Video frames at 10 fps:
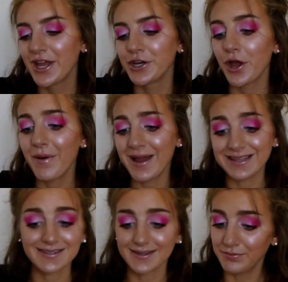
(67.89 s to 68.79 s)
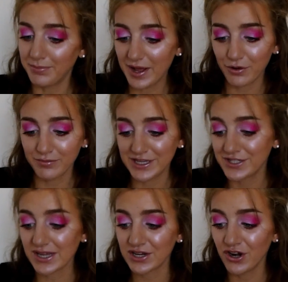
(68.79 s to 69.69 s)
No, it's by all
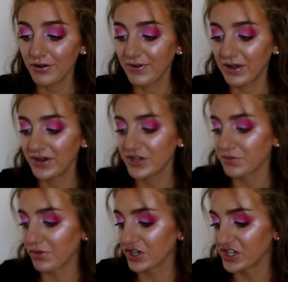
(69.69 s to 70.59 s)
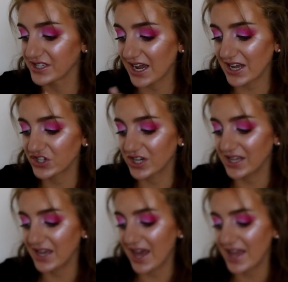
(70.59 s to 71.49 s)
means not a foundation brush, it's
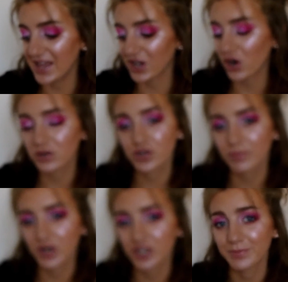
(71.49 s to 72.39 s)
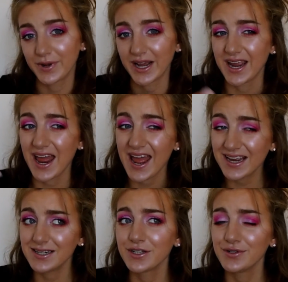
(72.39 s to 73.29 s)
actually a contour brush, but I
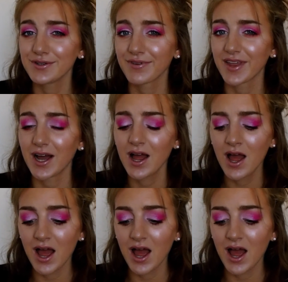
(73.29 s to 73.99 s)
hate to use it for that